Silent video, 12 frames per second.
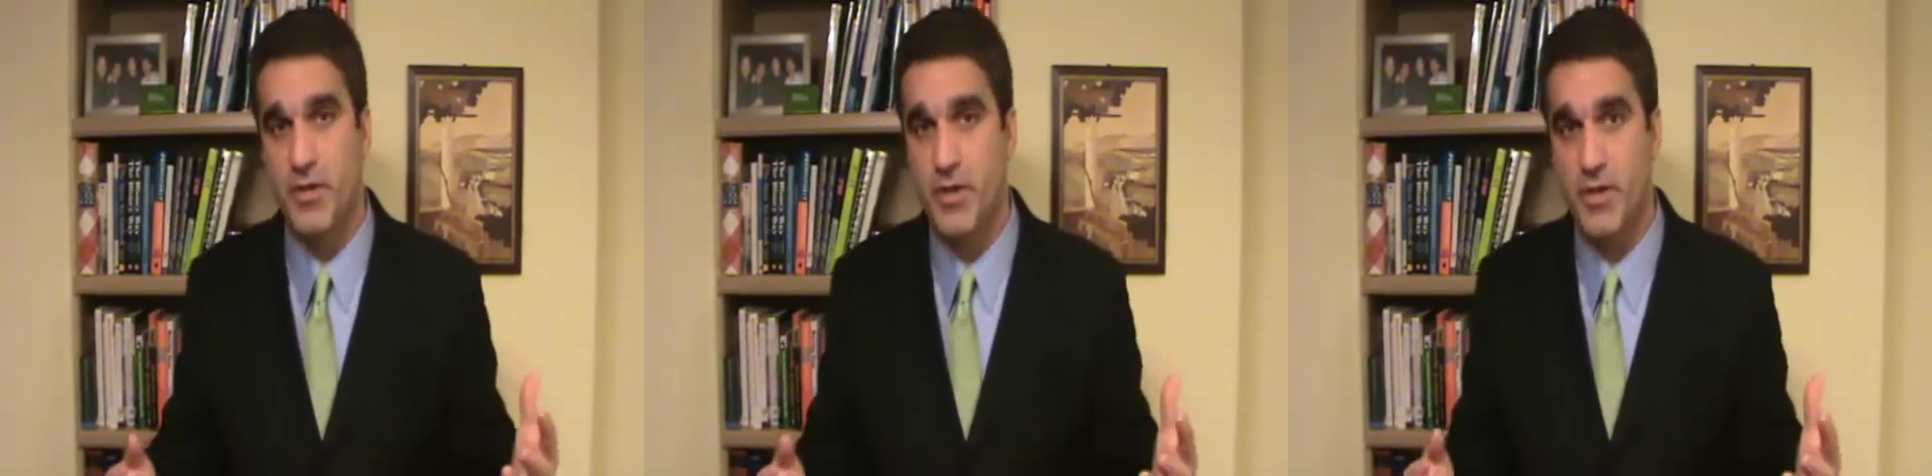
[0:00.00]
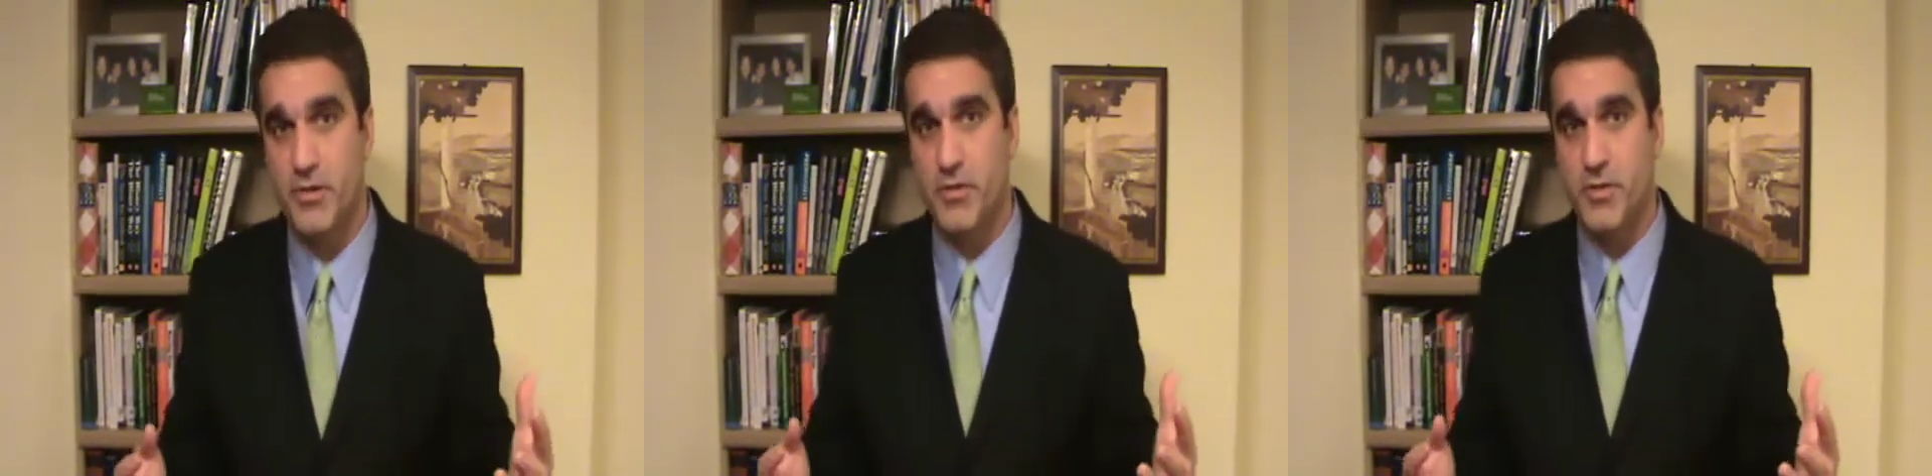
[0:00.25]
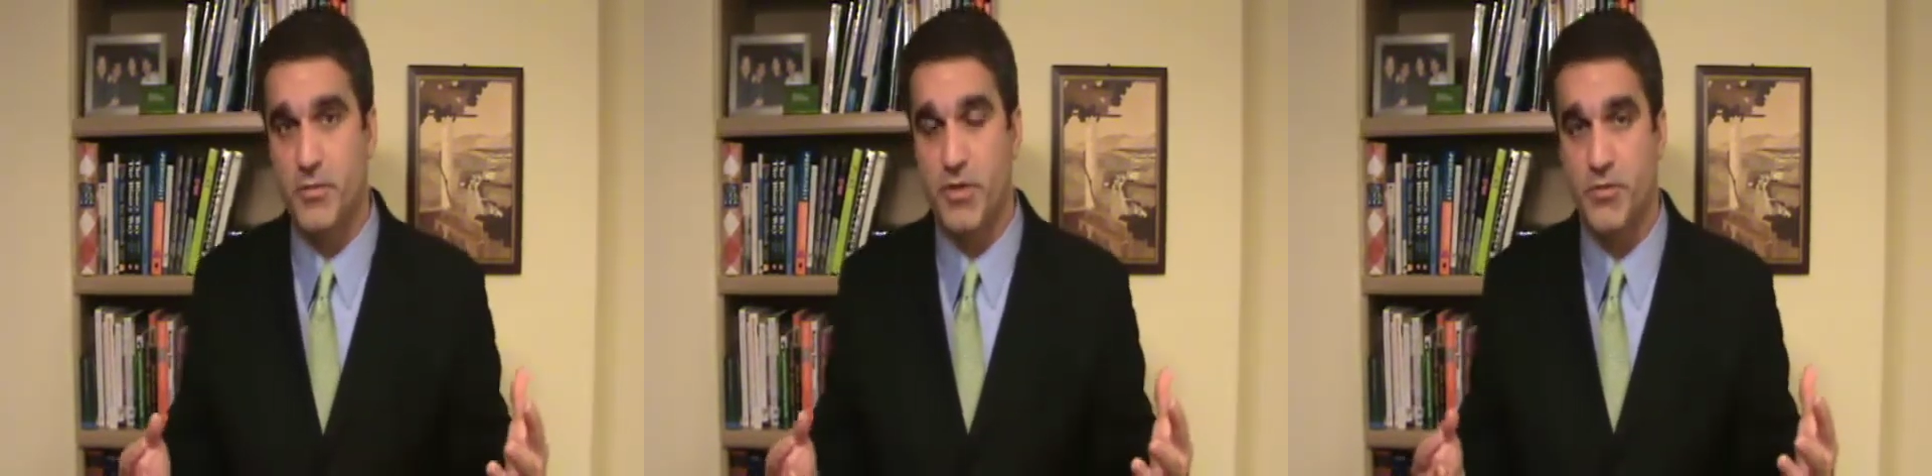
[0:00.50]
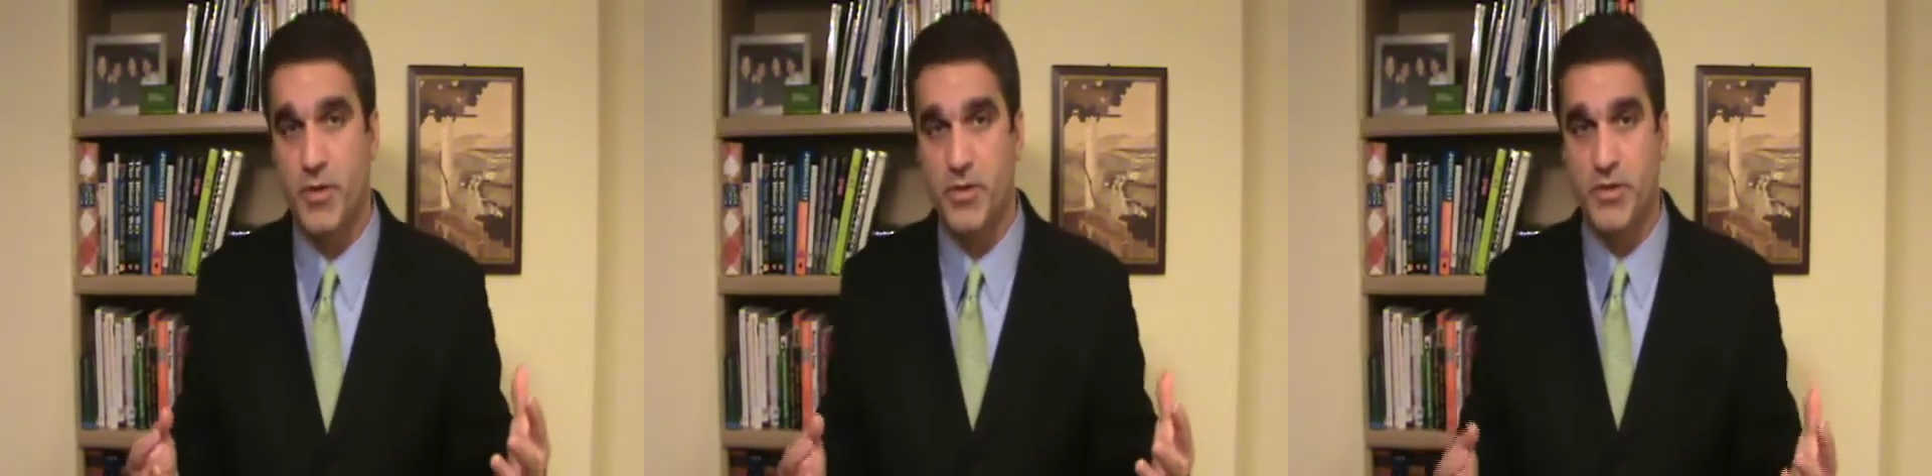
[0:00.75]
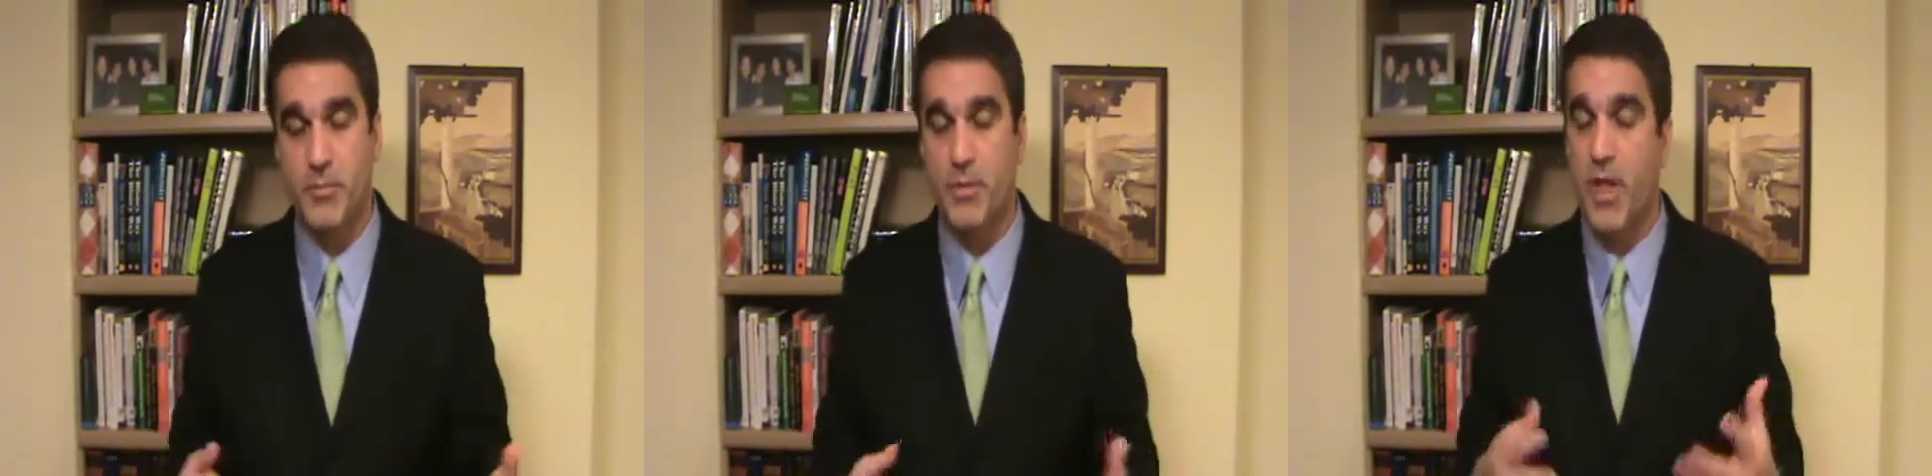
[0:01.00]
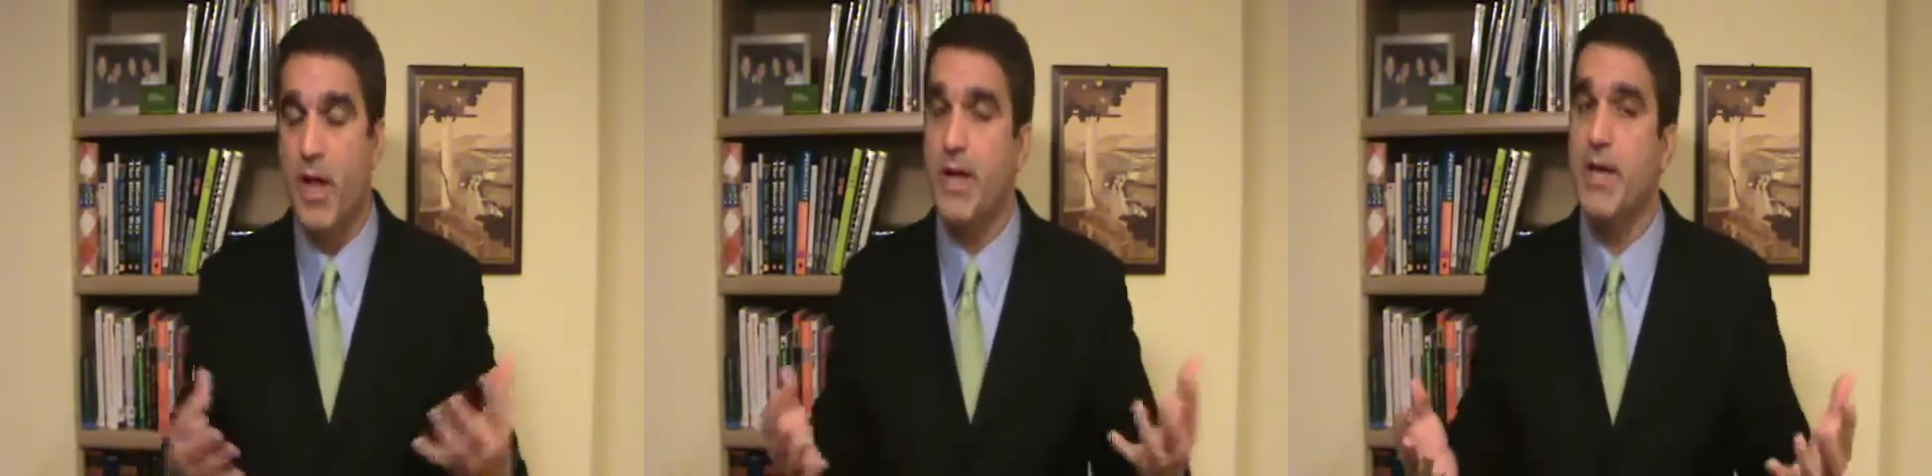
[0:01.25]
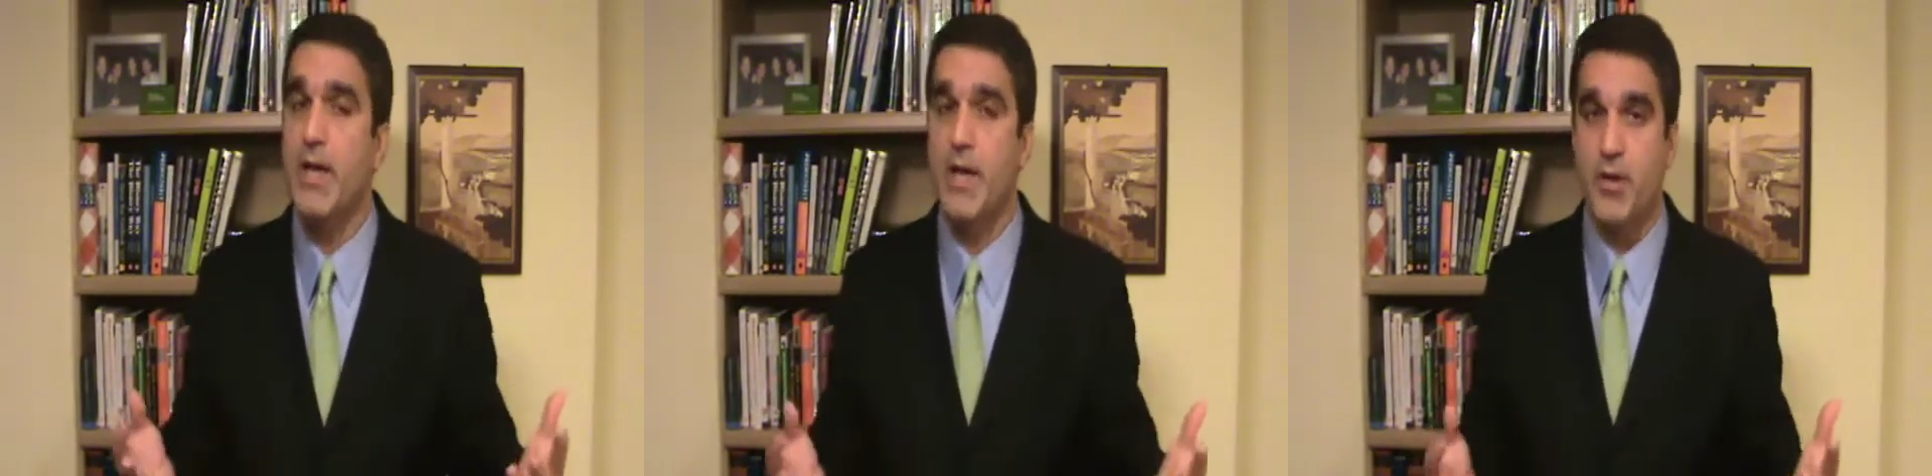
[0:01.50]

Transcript: conditions and restrictions apply.